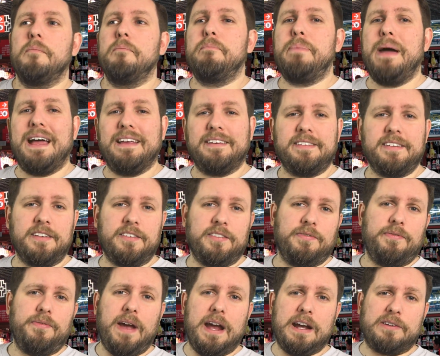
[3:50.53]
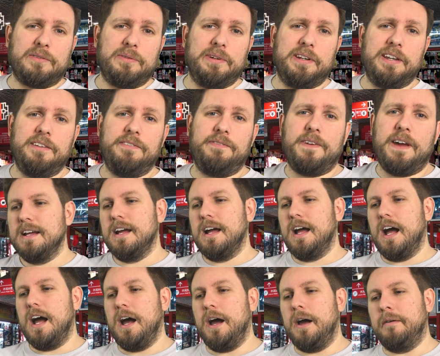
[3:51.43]
best it's factory defect.
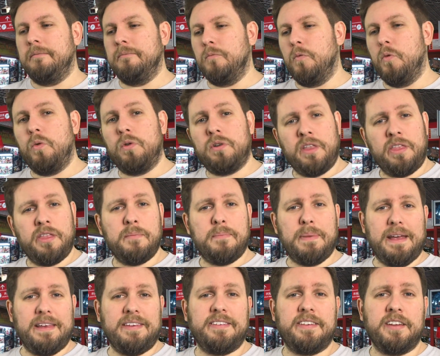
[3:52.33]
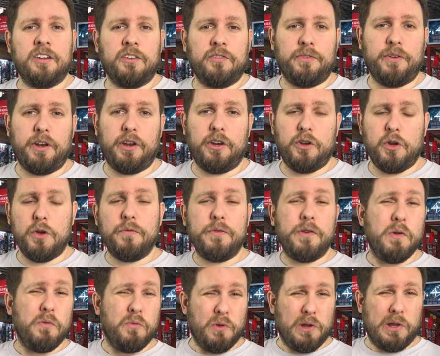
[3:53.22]
One of the best things for you to do
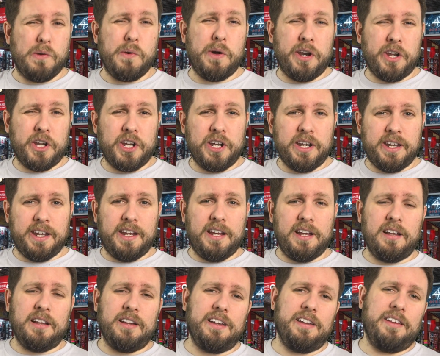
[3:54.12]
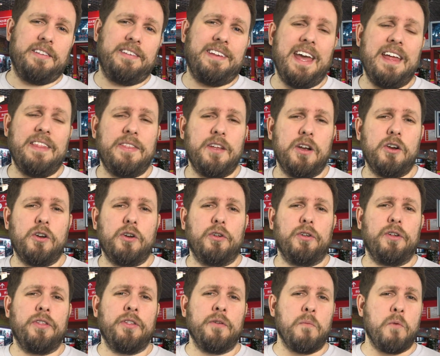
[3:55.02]
if you really want a good deal is get there
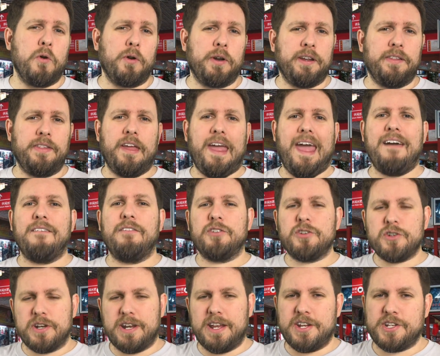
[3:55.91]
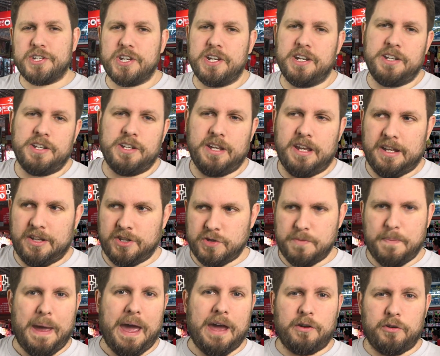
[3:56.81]
early in the morning. They have a tradition in
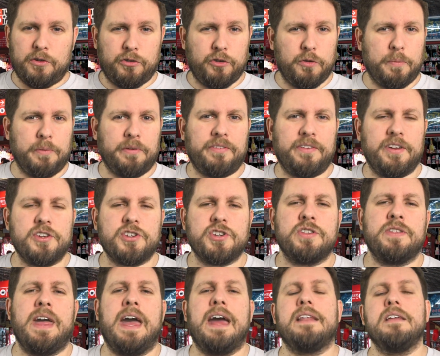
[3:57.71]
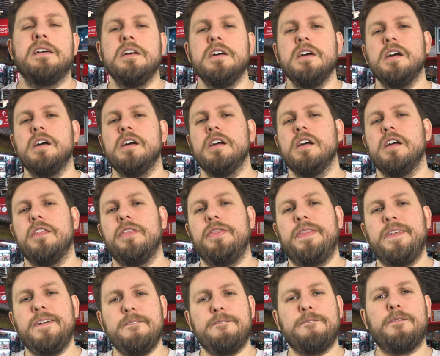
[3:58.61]
Japan, or a superstition, that
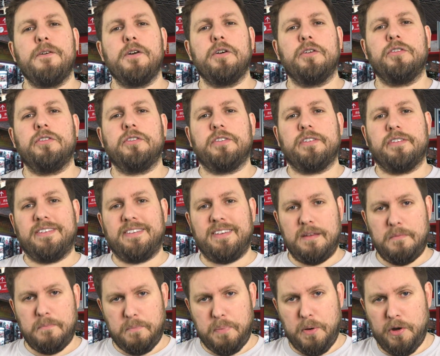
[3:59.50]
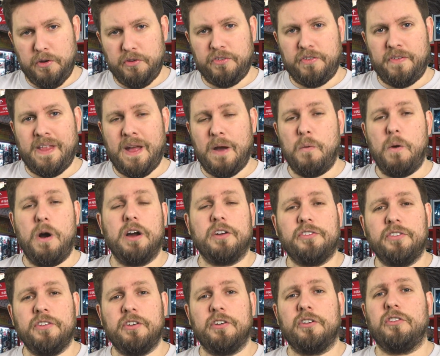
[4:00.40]
the first person that
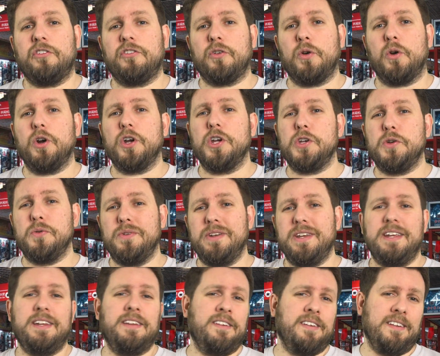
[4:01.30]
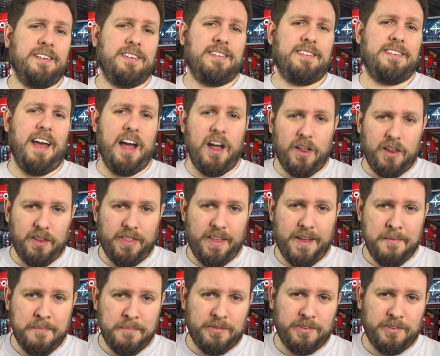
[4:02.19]
walks into your store, you need to sell them